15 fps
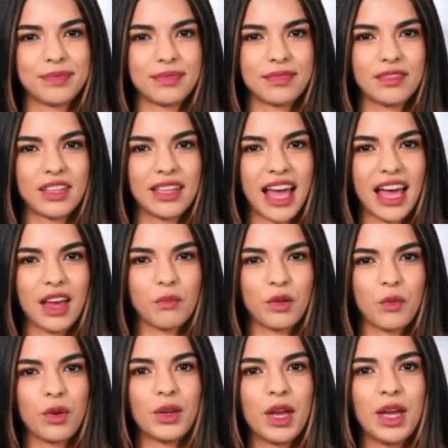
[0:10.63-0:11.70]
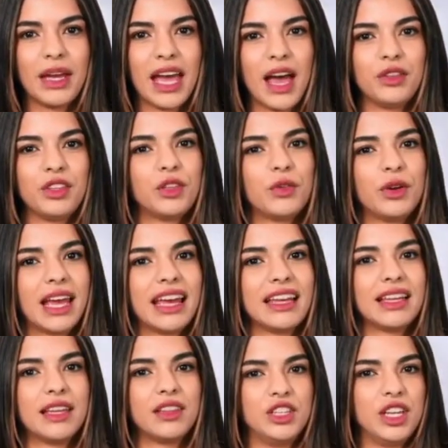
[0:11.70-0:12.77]
Today we will learn how to
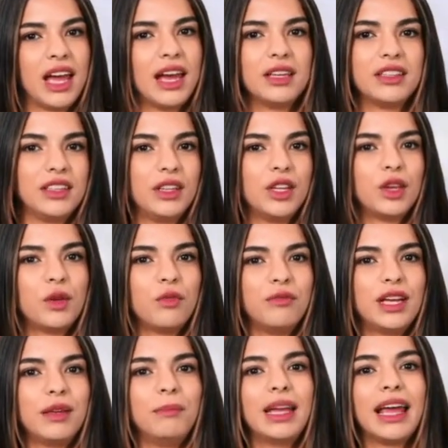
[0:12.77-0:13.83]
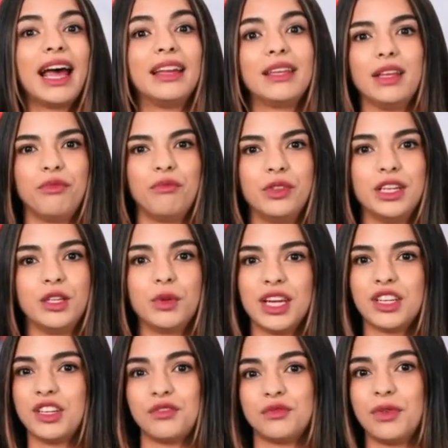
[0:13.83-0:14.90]
create and share secure VPN
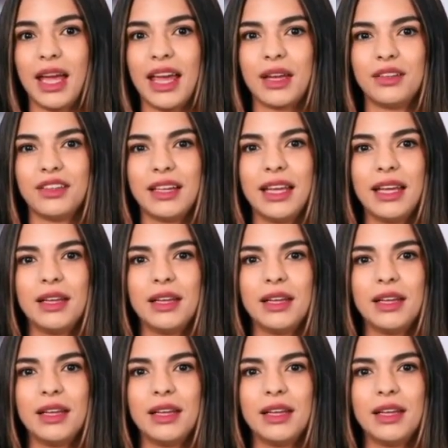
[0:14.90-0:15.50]
configuration files